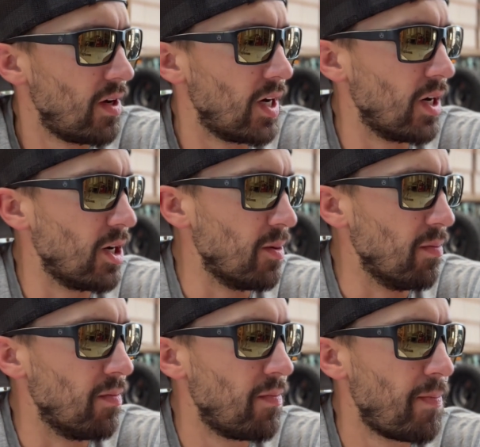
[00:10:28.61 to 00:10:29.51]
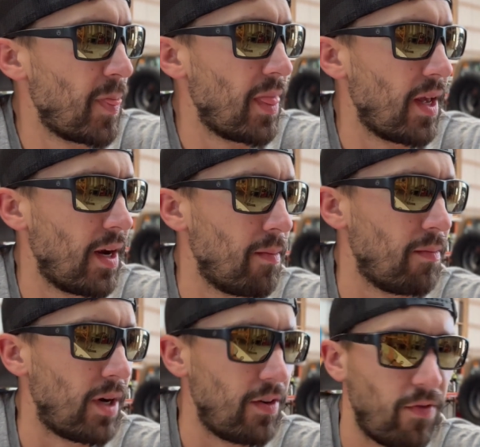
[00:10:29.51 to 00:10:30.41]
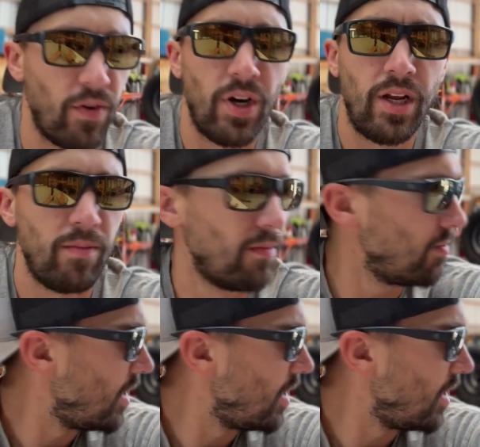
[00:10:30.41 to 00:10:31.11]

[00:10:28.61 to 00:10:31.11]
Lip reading: My frame, I